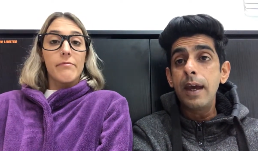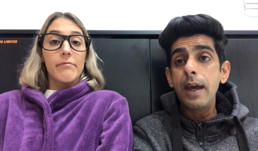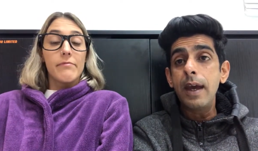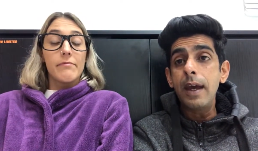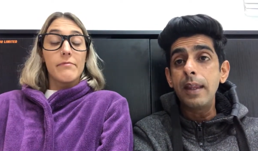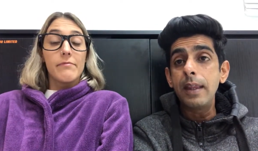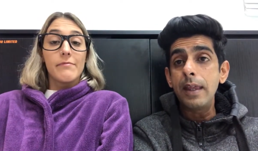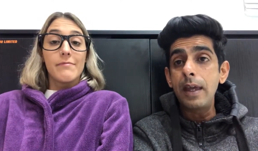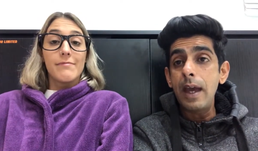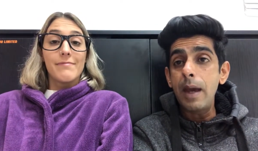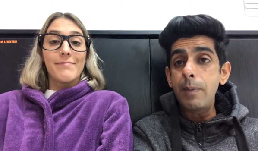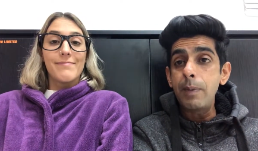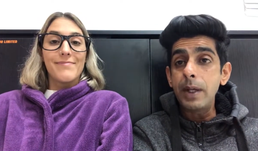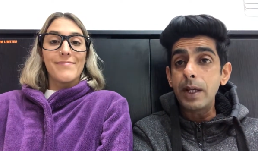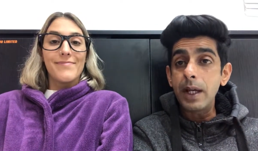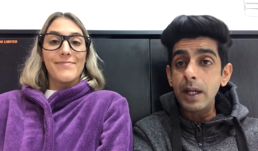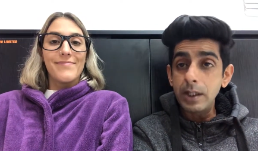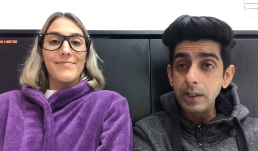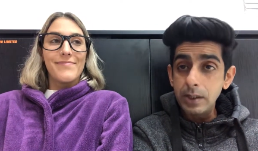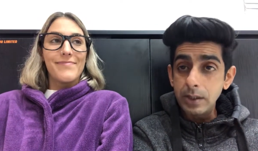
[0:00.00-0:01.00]
Speaker 1: and the
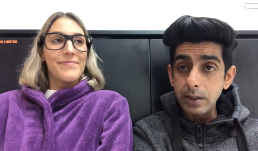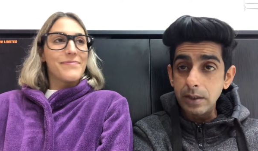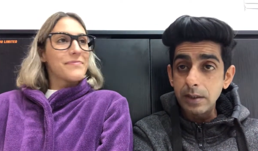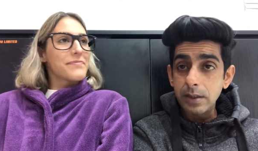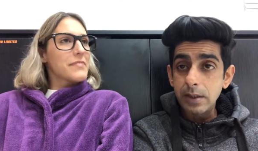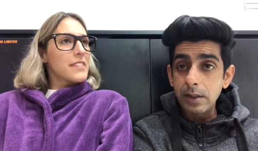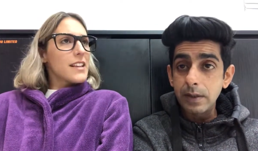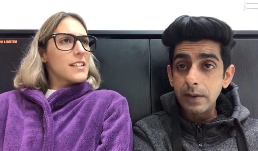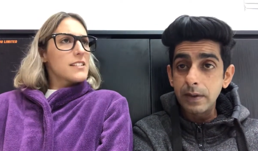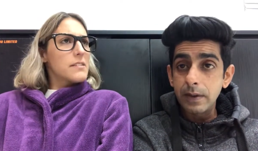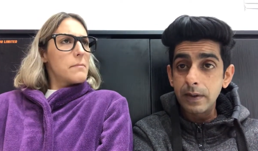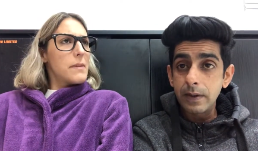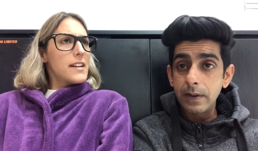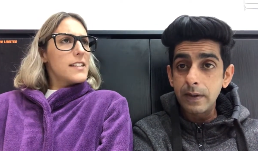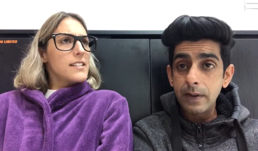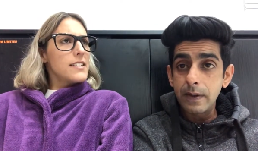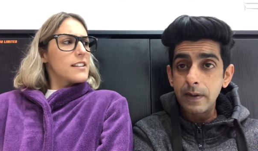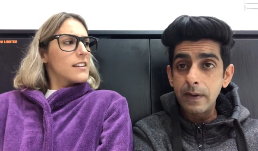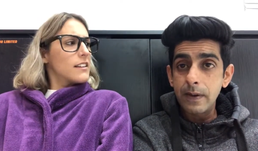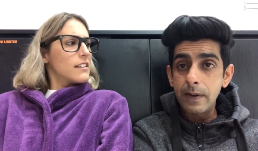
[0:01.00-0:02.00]
applications.
Speaker 2: That's
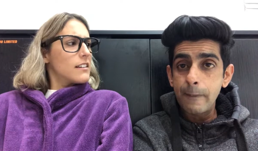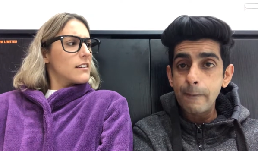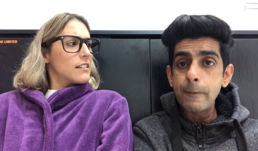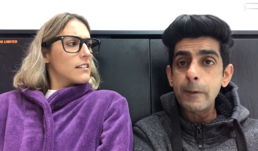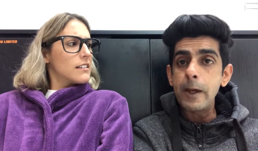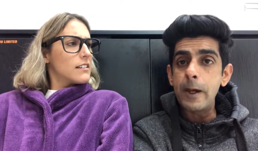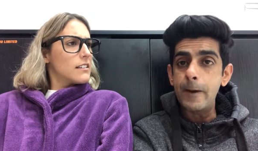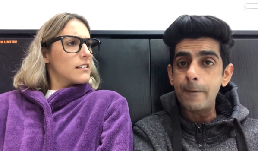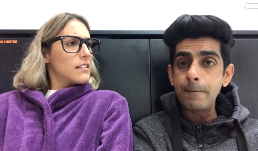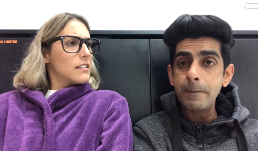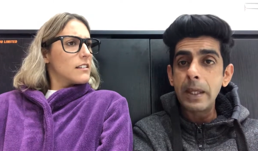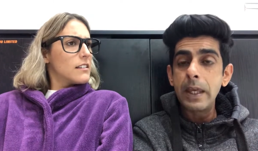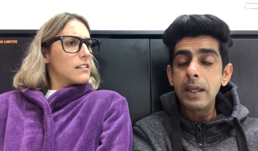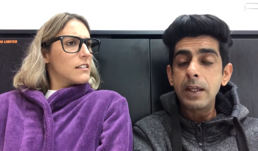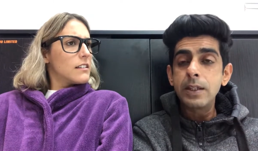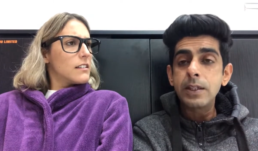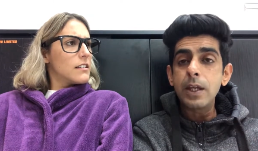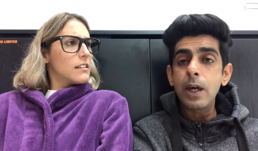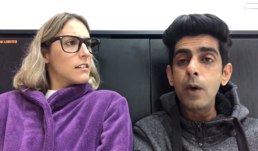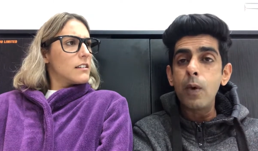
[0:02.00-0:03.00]
amazing.
Speaker 1: Yeah.
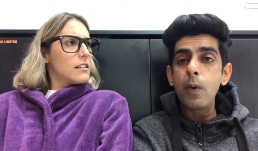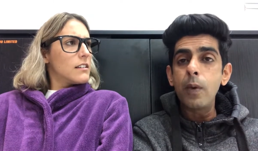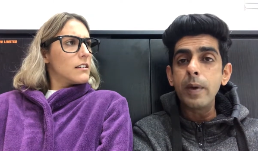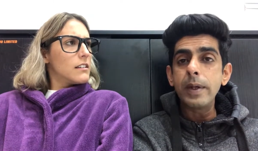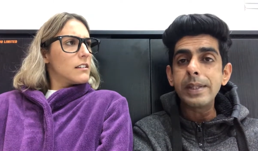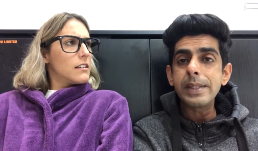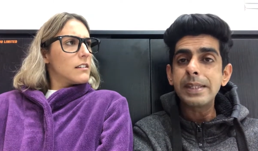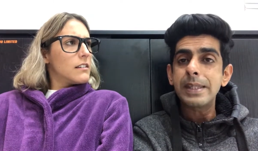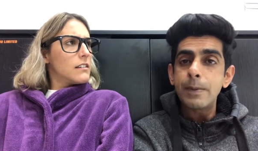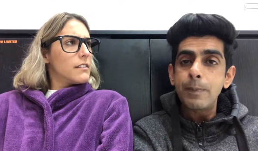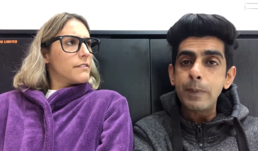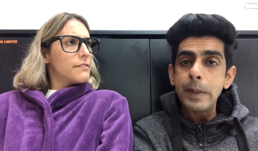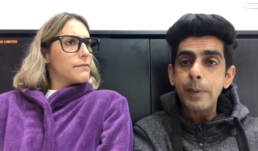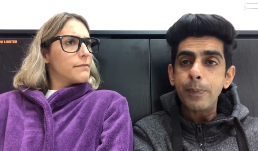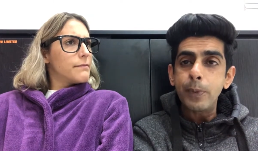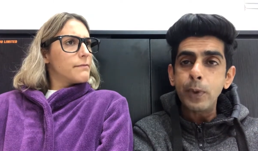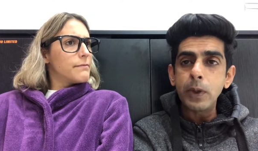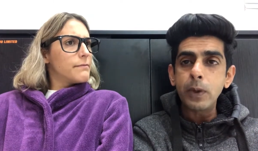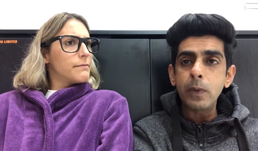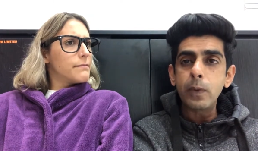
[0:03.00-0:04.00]
So simply
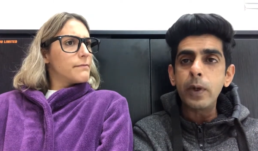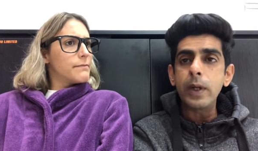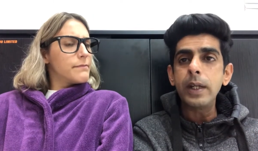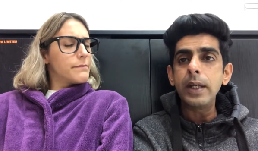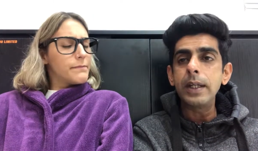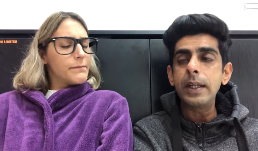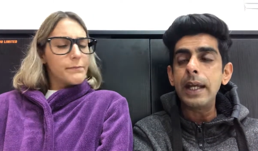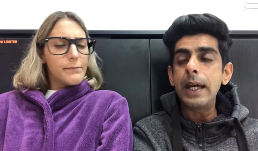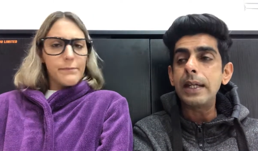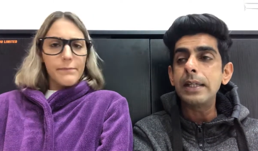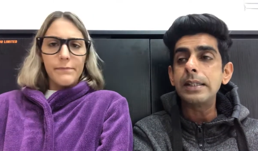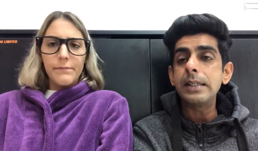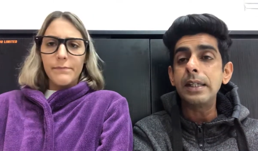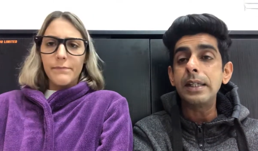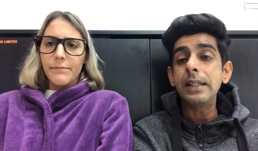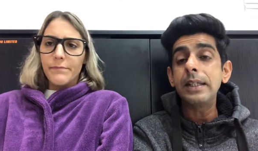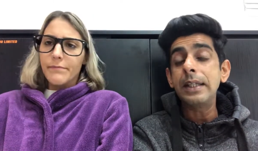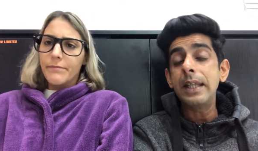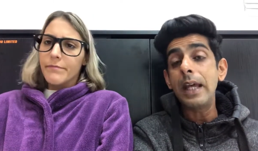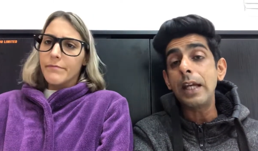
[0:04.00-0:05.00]
put, what it does,
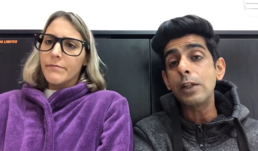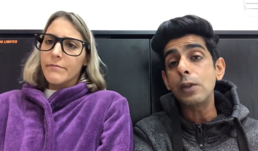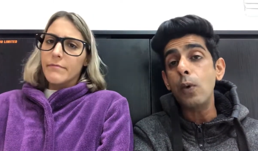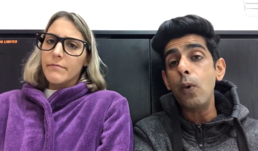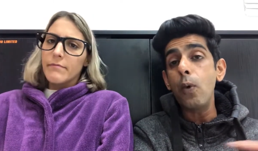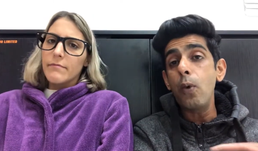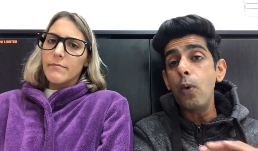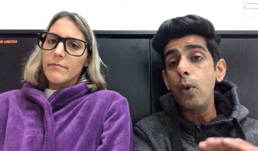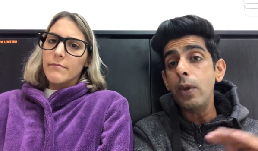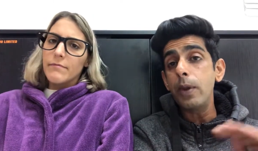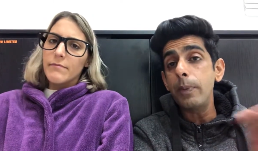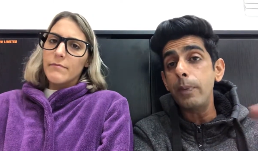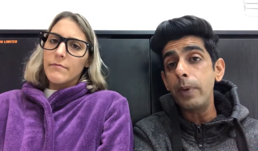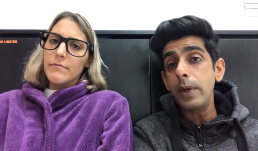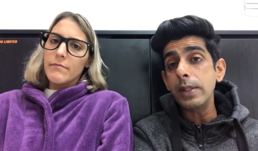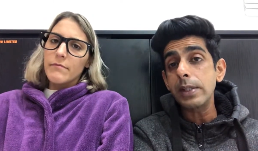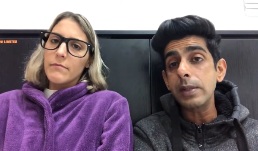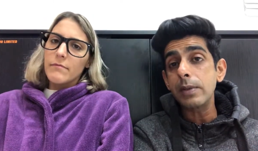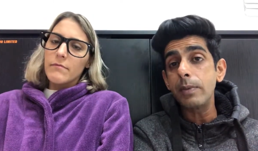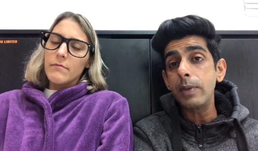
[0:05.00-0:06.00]
it takes all the
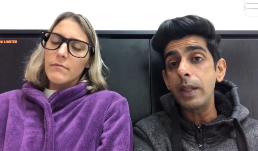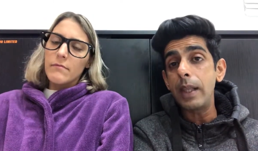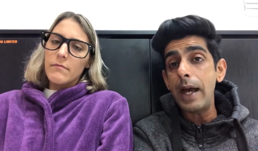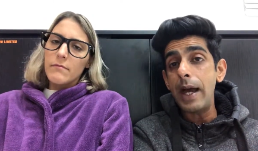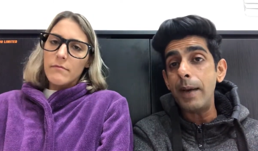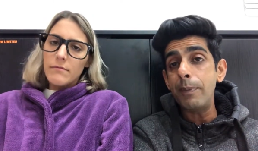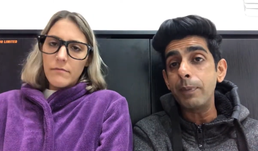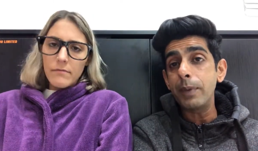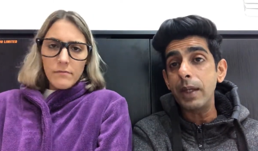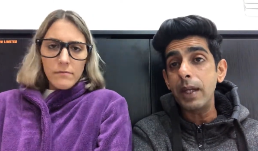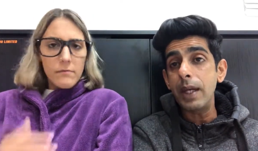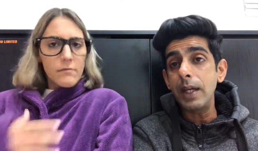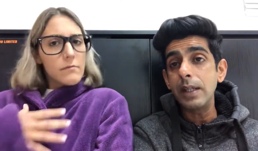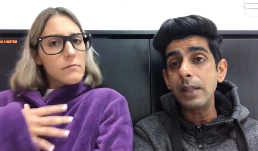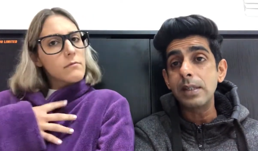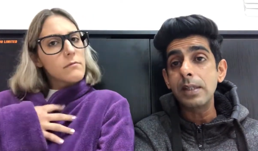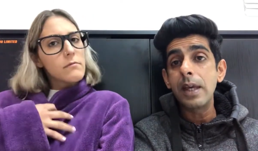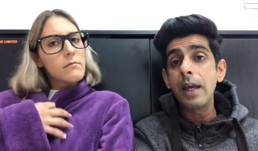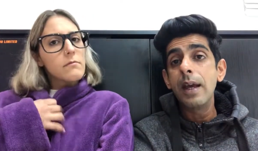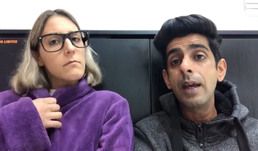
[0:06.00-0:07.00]
possible
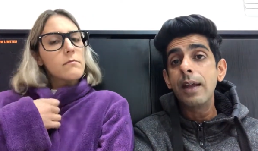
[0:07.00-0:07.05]
upgrades